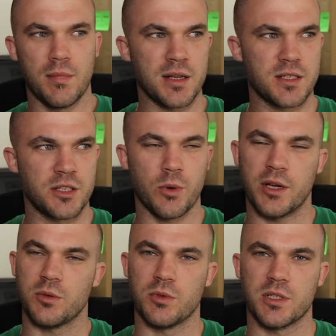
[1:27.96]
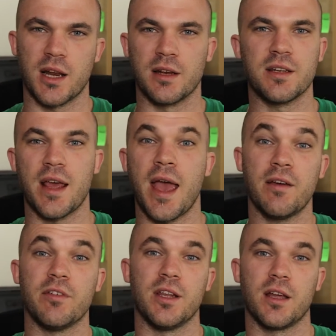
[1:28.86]
my situation was that I didn't
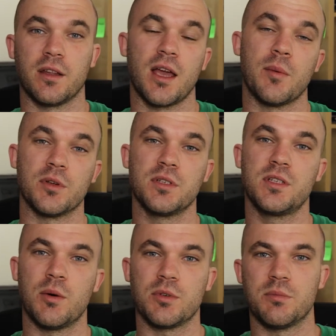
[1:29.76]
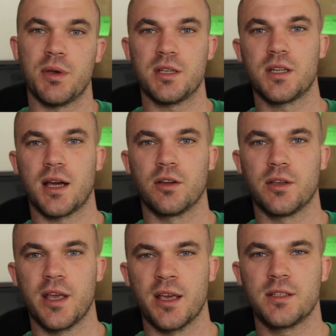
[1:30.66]
have any other cameras. That was the best that I
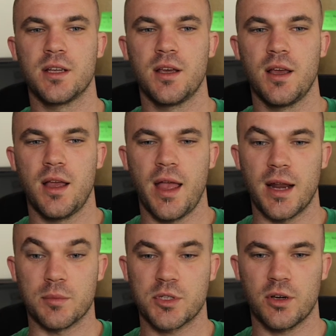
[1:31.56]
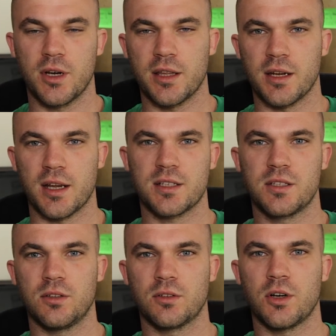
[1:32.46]
could get, and I'm so glad that I
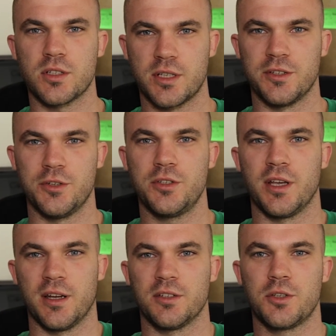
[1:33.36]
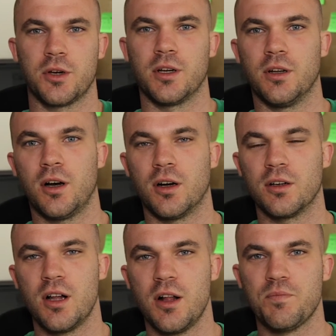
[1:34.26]
still considered using it and took it
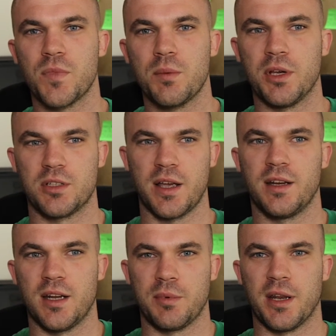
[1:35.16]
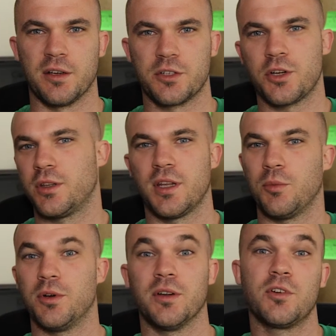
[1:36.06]
along, because I ended up getting a shot that
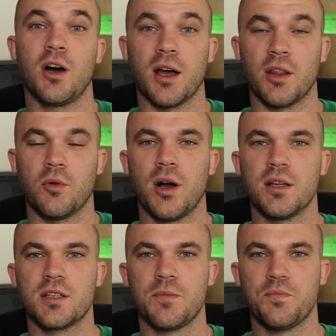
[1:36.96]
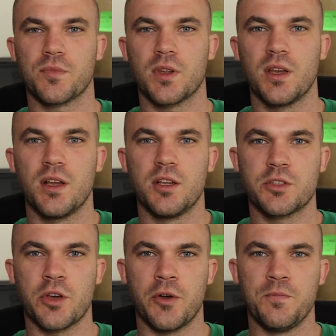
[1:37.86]
I wouldn't have got otherwise.
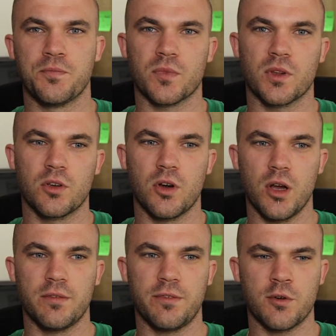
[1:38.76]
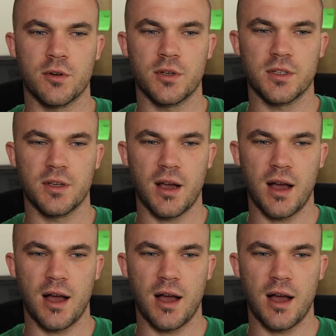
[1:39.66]
So going forward,